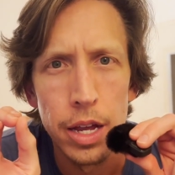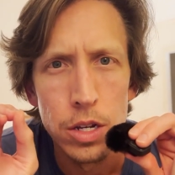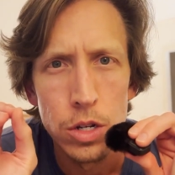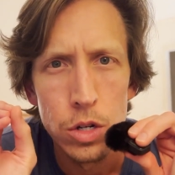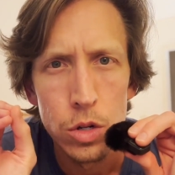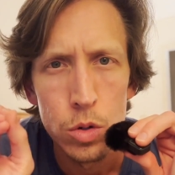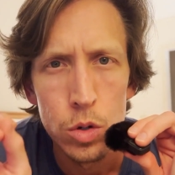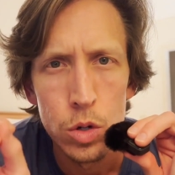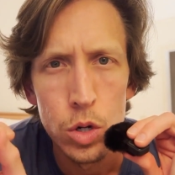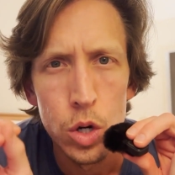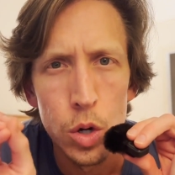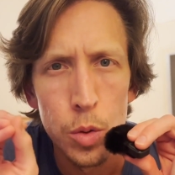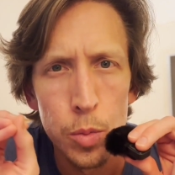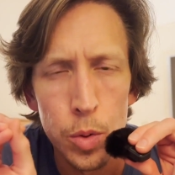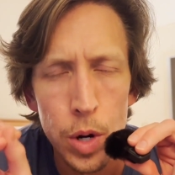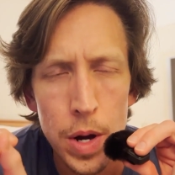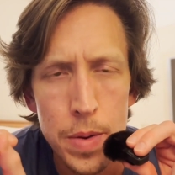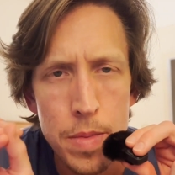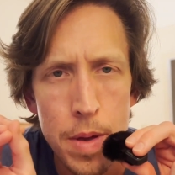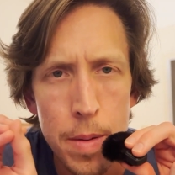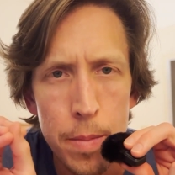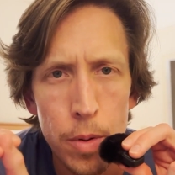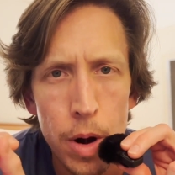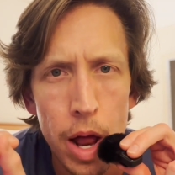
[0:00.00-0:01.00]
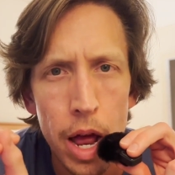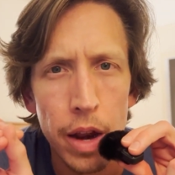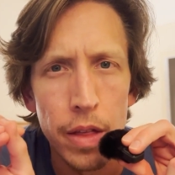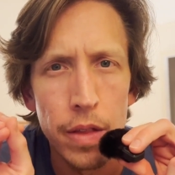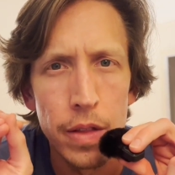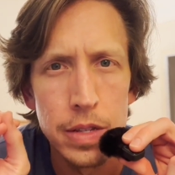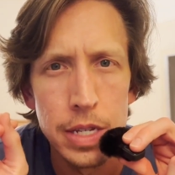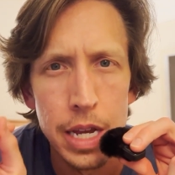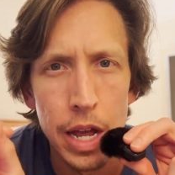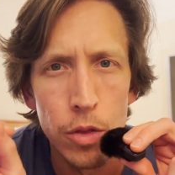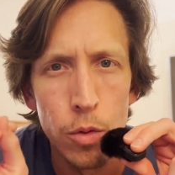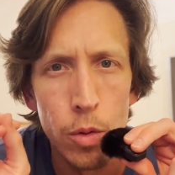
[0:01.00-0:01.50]
true premium product
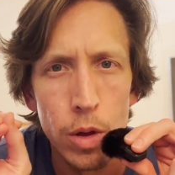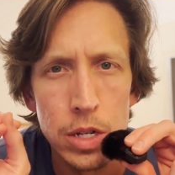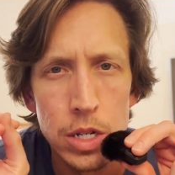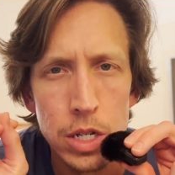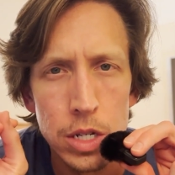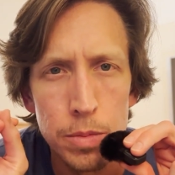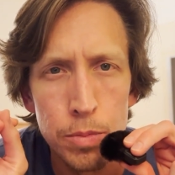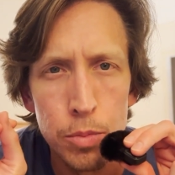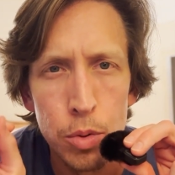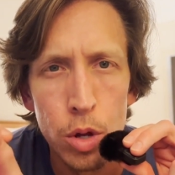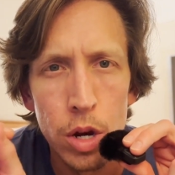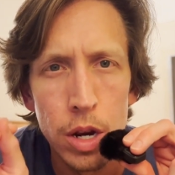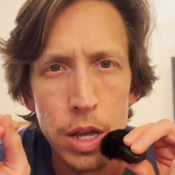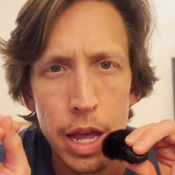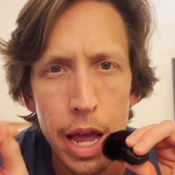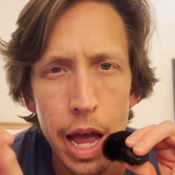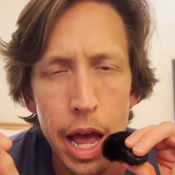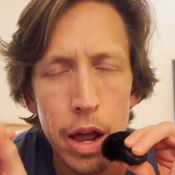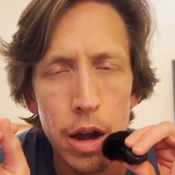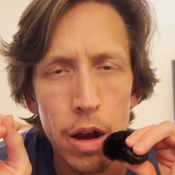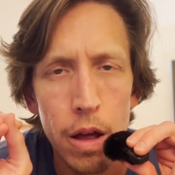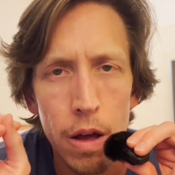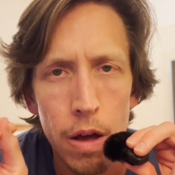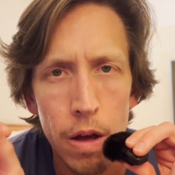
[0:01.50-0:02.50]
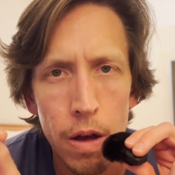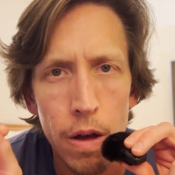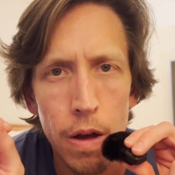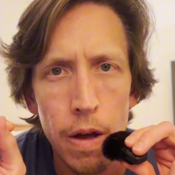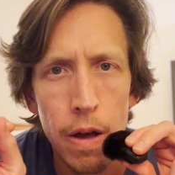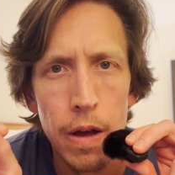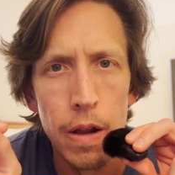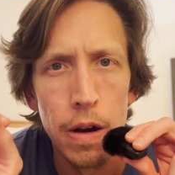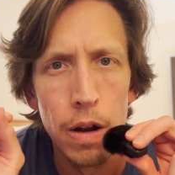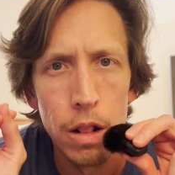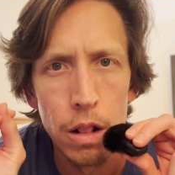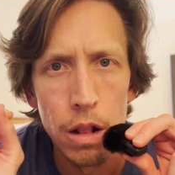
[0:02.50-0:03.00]
that Southwest is putting out
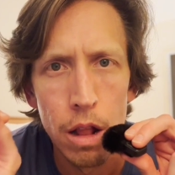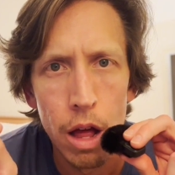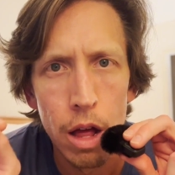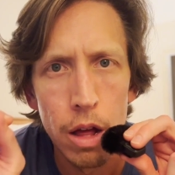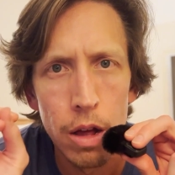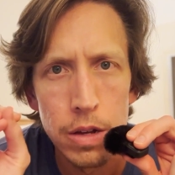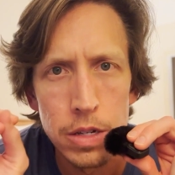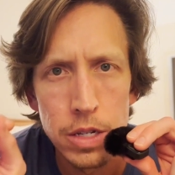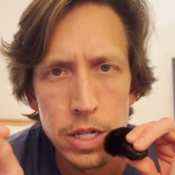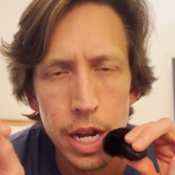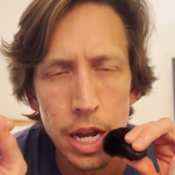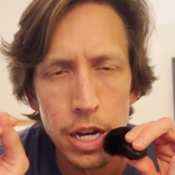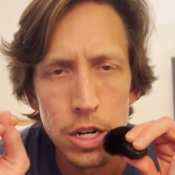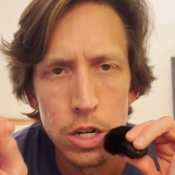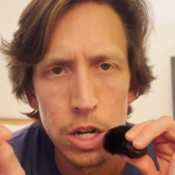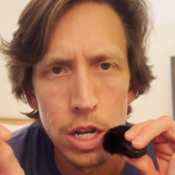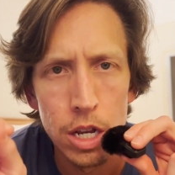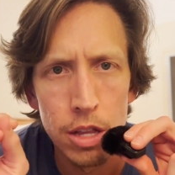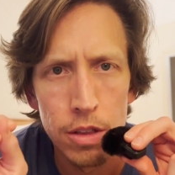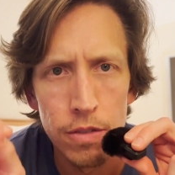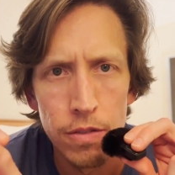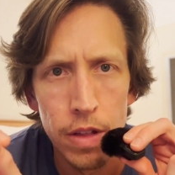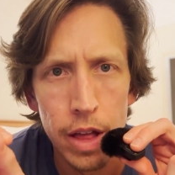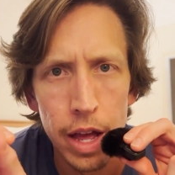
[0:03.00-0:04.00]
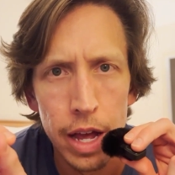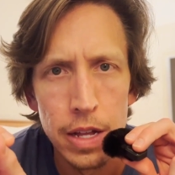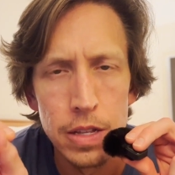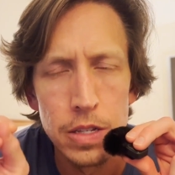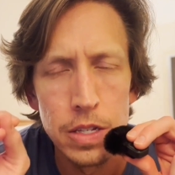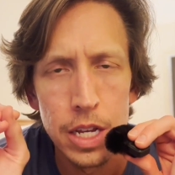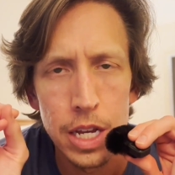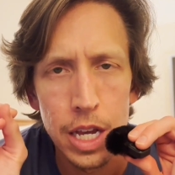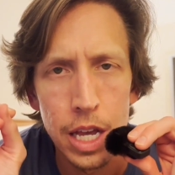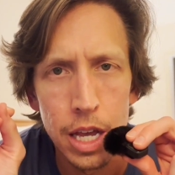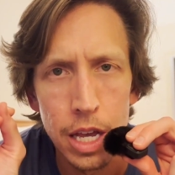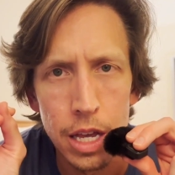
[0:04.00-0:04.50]
on long stage length flights
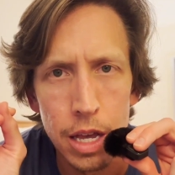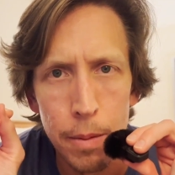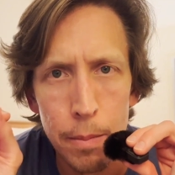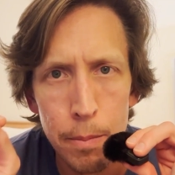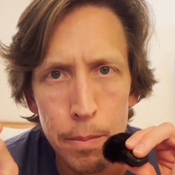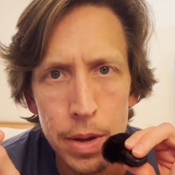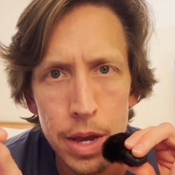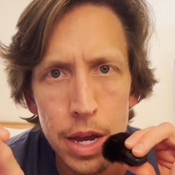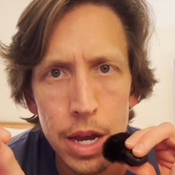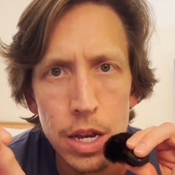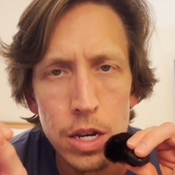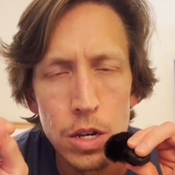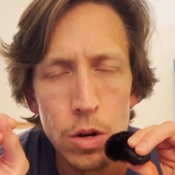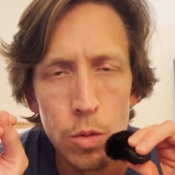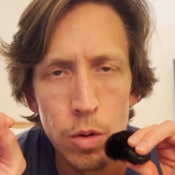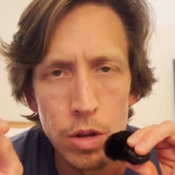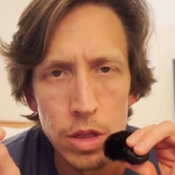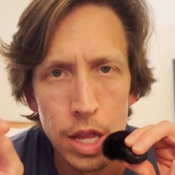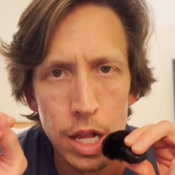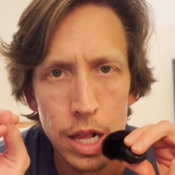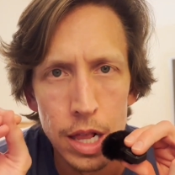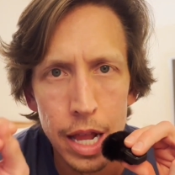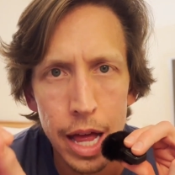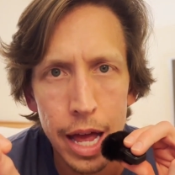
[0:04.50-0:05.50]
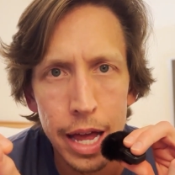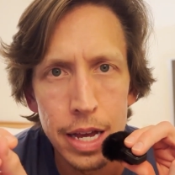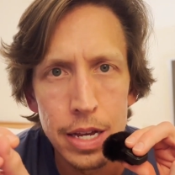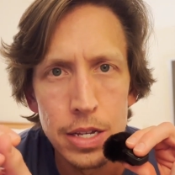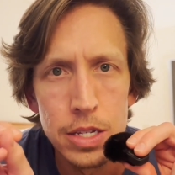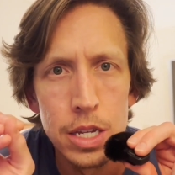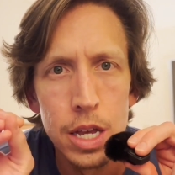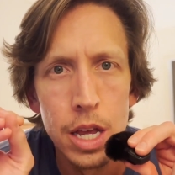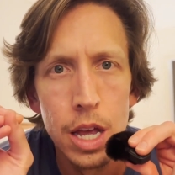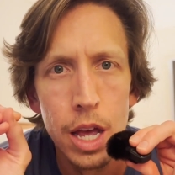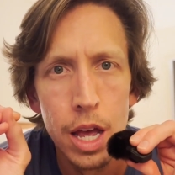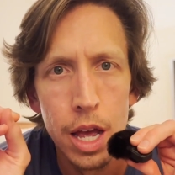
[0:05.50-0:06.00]
that can compete with the likes